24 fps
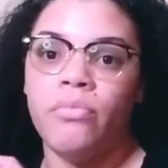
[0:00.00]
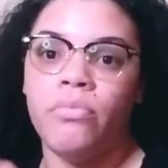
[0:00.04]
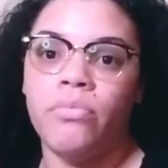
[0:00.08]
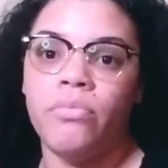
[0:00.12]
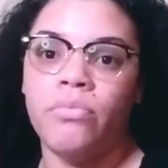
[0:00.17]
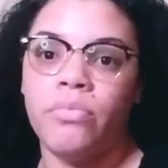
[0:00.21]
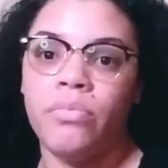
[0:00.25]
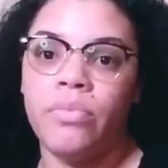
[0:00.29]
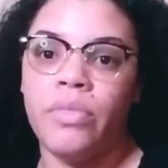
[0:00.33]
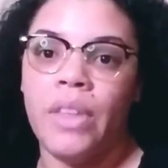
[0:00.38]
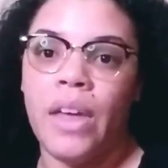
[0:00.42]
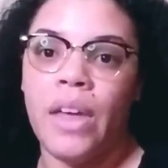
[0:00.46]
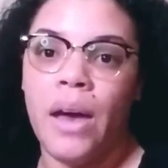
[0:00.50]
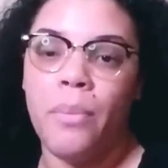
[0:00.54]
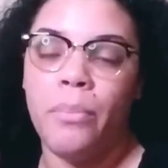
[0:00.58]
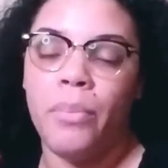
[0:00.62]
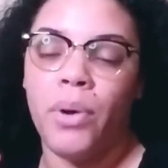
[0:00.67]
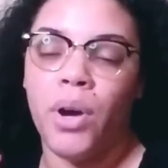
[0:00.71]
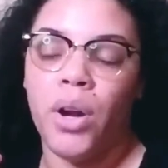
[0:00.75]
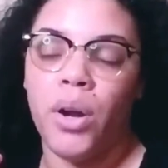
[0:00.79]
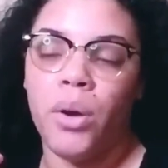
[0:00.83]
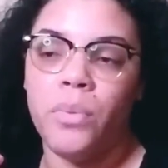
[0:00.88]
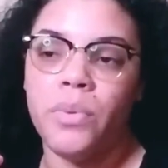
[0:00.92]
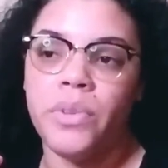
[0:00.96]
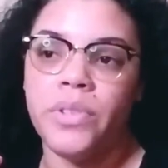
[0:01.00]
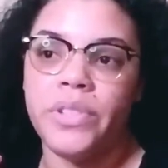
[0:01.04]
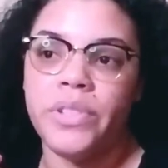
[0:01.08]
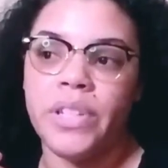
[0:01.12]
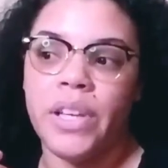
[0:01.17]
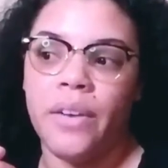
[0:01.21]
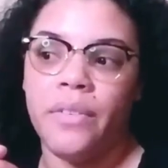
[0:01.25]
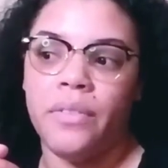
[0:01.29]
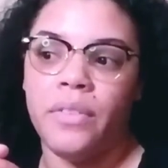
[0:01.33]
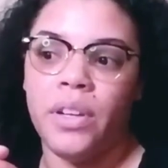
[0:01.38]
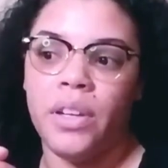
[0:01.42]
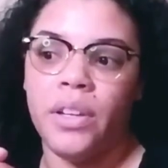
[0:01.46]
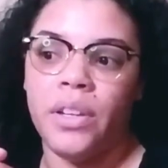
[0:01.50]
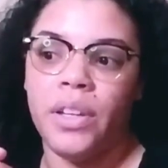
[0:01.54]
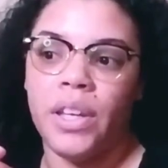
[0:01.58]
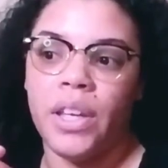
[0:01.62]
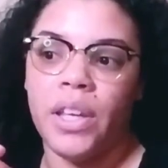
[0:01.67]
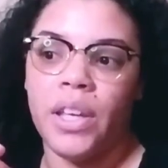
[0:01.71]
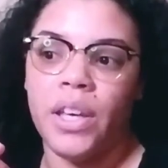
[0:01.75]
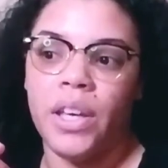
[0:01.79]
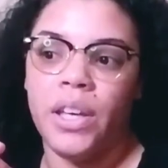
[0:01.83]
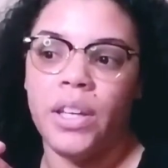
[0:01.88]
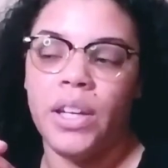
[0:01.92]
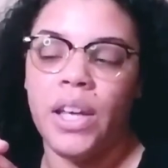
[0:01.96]
that part was definitely
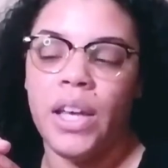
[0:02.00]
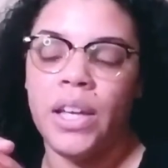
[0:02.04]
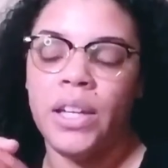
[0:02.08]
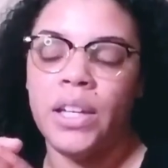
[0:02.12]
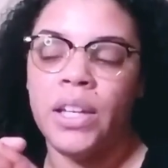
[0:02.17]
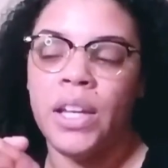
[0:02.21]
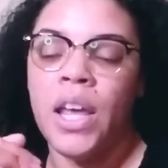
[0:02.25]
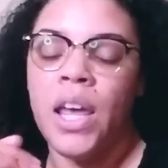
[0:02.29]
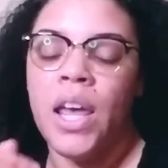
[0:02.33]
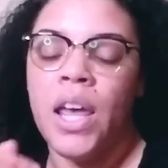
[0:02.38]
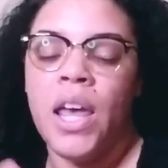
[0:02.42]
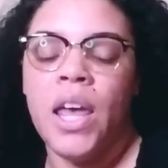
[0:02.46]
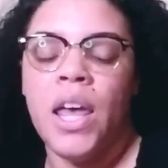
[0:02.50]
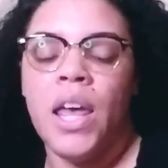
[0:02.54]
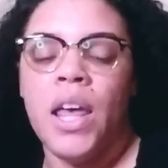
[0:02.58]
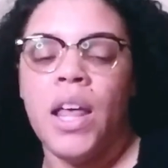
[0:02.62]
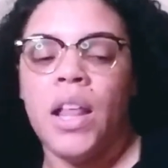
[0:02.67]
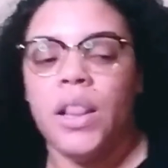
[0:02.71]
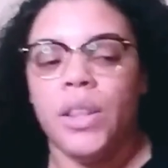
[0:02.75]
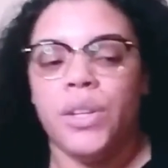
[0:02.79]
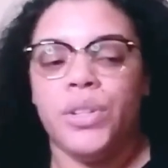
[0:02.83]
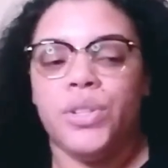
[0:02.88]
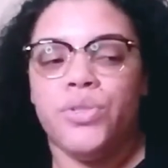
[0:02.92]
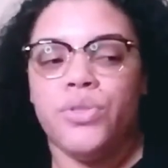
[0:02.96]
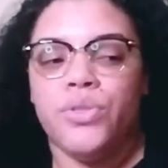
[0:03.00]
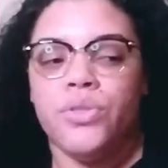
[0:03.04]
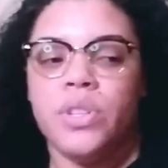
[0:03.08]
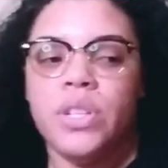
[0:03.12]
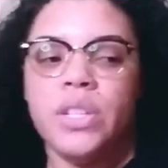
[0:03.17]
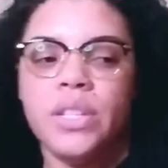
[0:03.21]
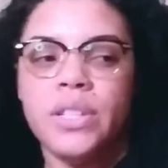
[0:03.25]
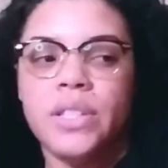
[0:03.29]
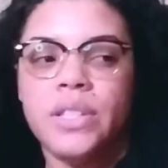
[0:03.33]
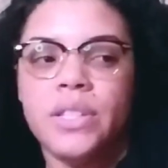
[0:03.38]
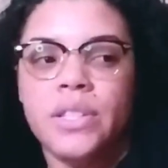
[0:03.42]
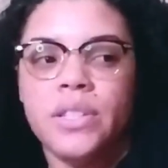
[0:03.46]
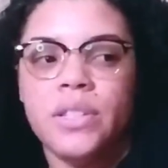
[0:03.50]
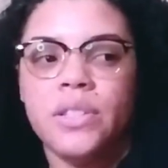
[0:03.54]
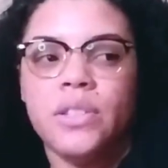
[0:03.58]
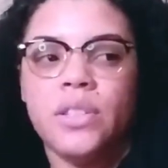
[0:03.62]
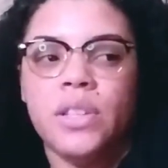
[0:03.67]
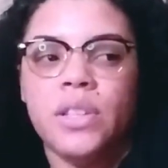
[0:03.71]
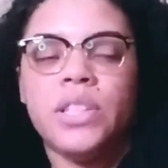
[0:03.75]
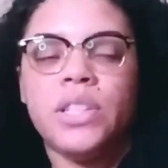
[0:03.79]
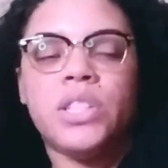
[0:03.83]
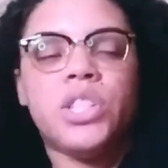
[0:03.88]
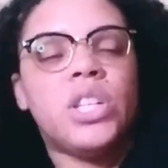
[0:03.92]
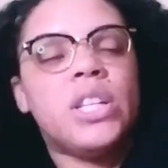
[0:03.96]
good. And Latrice
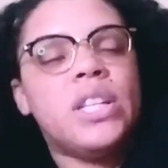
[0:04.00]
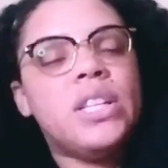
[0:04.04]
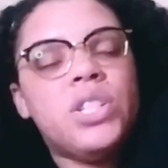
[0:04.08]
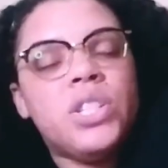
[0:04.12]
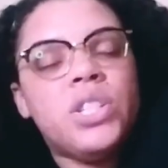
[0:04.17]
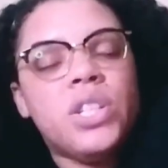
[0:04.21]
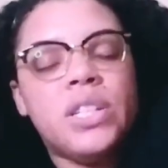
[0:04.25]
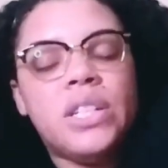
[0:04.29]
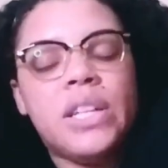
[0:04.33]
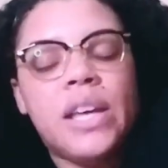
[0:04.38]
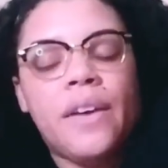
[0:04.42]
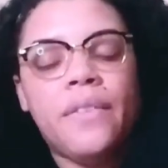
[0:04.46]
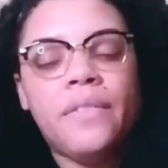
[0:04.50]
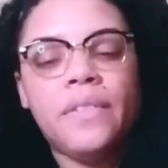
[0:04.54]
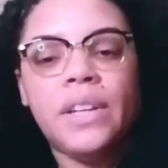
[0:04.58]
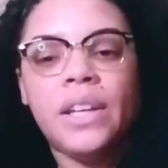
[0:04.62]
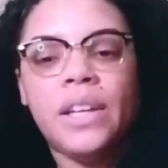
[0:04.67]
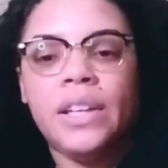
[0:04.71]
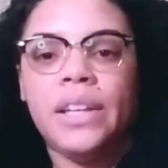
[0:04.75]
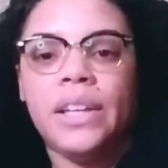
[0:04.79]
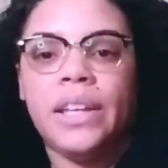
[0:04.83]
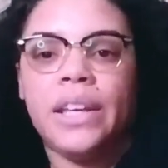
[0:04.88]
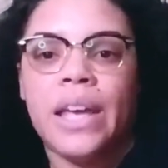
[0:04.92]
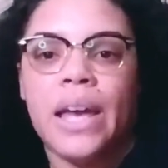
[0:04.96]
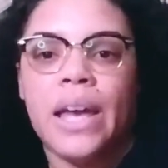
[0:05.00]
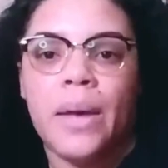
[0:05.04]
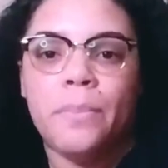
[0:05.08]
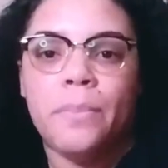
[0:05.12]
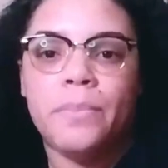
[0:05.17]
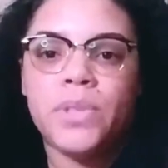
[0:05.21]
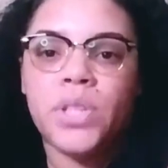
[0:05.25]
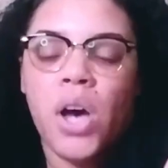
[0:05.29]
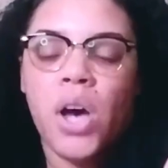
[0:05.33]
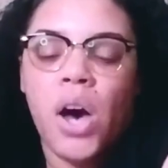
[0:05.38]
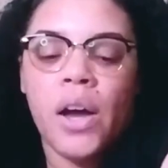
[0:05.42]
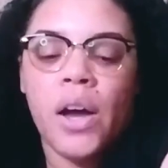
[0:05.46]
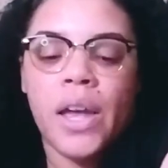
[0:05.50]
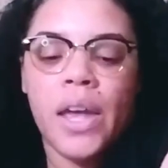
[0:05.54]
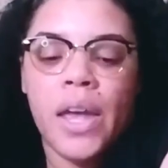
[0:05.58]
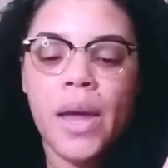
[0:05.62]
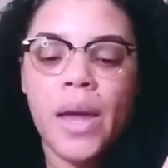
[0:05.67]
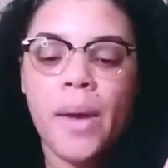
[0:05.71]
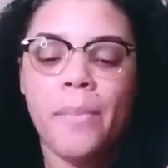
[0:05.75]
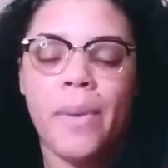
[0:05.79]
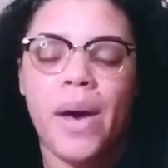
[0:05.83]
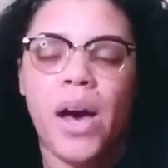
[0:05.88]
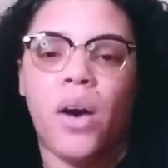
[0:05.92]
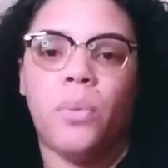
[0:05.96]
Letitia definitely kept talking
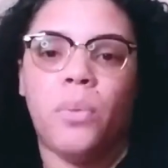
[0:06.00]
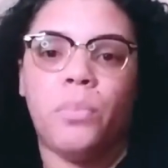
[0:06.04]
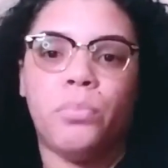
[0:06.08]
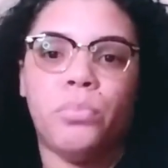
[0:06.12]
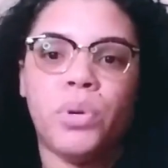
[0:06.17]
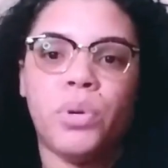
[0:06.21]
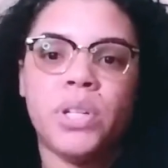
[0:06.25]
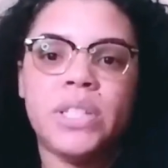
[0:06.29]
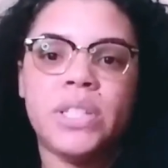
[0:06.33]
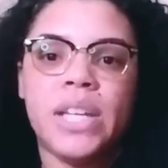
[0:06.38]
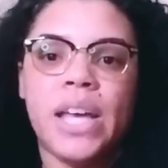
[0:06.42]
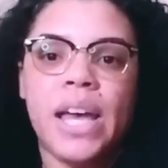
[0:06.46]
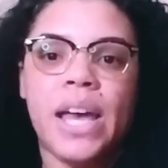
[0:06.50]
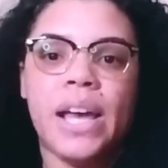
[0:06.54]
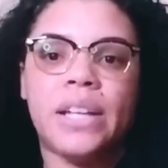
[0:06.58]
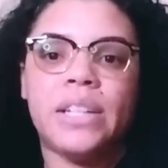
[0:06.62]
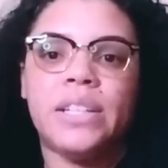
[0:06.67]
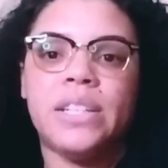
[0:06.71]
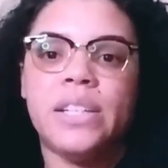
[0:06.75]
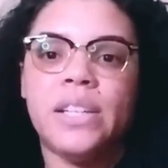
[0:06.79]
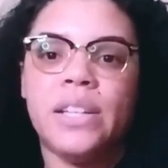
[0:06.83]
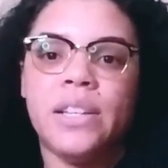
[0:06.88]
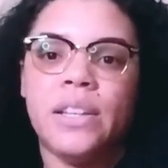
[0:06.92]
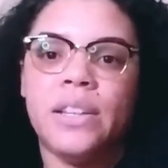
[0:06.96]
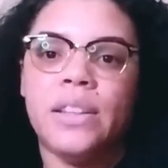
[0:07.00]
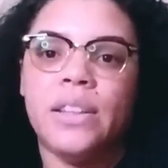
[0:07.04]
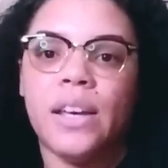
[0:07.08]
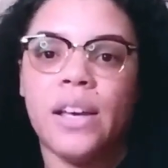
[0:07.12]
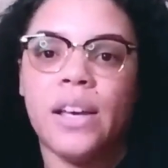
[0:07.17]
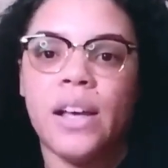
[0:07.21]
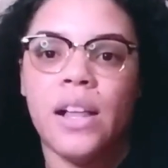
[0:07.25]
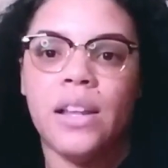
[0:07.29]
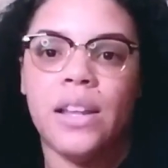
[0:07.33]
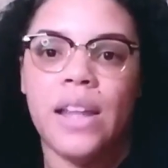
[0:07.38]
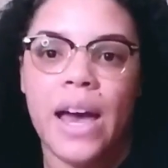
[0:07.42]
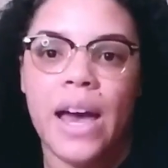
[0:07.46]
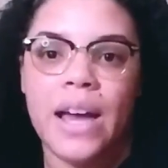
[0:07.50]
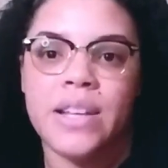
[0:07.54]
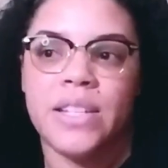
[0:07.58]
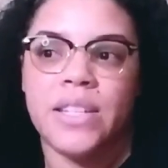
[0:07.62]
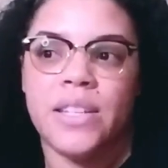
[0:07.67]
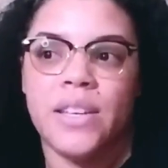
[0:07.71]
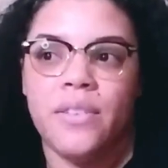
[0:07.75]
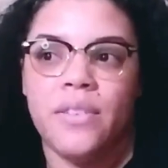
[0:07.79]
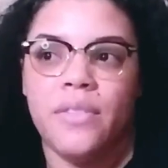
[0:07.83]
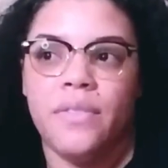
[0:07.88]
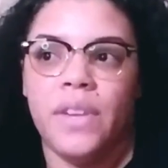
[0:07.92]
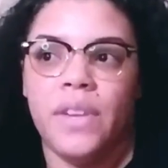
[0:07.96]
about protect the
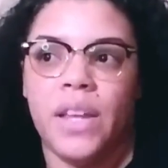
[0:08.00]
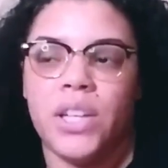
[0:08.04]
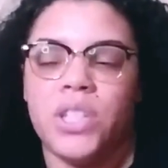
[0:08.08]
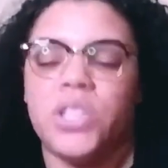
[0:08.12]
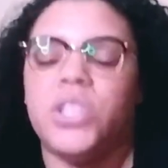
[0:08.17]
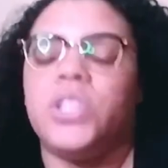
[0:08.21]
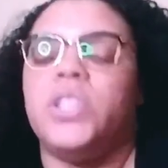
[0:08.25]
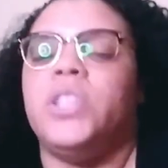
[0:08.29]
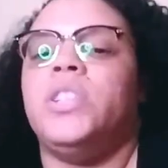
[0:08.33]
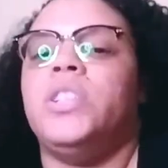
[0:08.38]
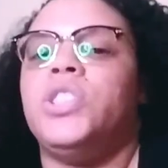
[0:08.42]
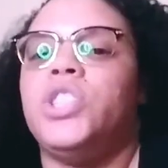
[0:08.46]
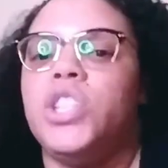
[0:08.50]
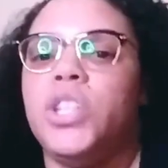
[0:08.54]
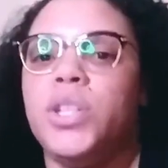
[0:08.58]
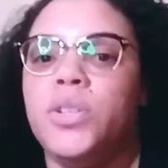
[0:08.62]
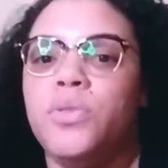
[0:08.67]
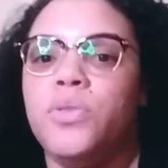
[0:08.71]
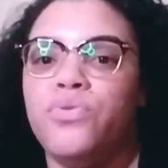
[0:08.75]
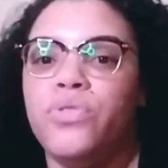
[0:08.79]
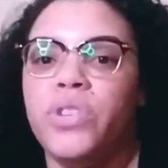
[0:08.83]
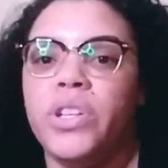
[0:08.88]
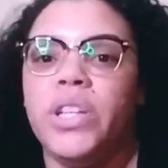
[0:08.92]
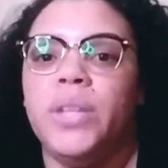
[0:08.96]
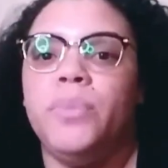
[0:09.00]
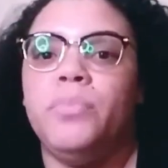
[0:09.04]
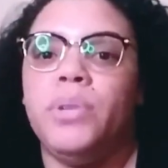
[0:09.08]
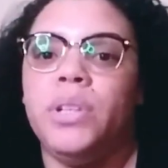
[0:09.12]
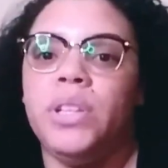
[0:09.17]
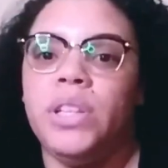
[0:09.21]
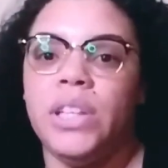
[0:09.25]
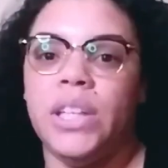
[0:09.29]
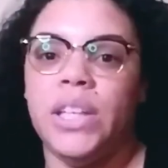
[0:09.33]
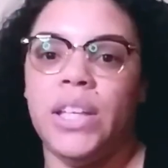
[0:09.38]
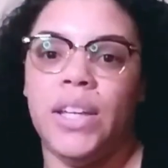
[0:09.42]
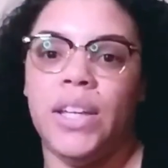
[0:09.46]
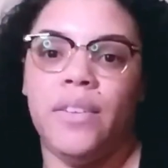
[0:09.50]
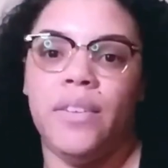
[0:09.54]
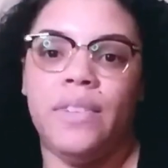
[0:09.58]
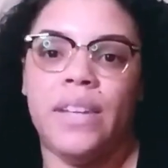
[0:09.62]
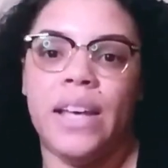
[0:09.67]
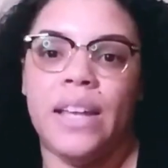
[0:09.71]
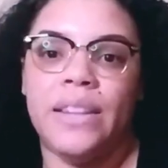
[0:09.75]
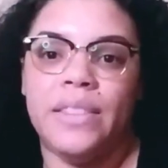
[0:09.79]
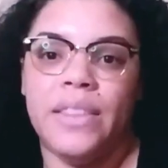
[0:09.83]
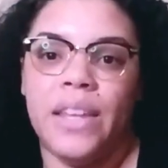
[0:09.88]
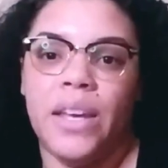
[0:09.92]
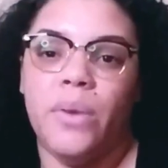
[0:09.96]
collective. Like she she really believed
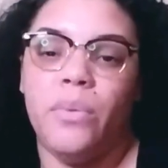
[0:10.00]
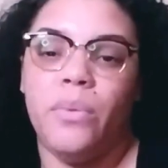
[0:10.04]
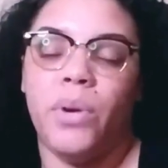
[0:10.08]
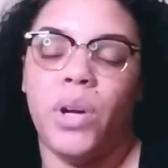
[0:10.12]
that they were a